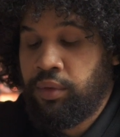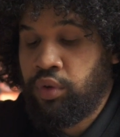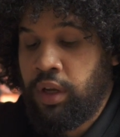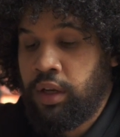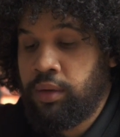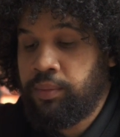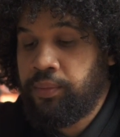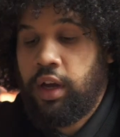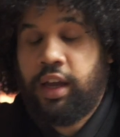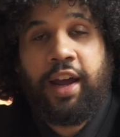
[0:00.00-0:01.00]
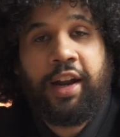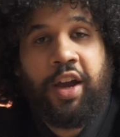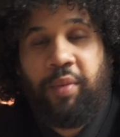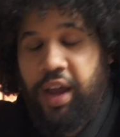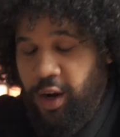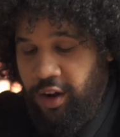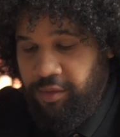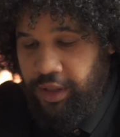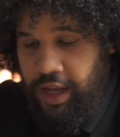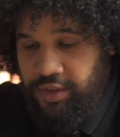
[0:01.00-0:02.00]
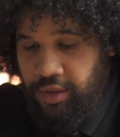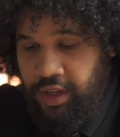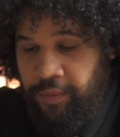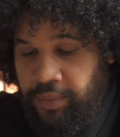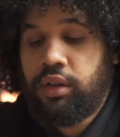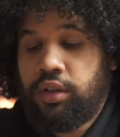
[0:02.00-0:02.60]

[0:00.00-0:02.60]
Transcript: created. I kind of cut my head off, but that's okay.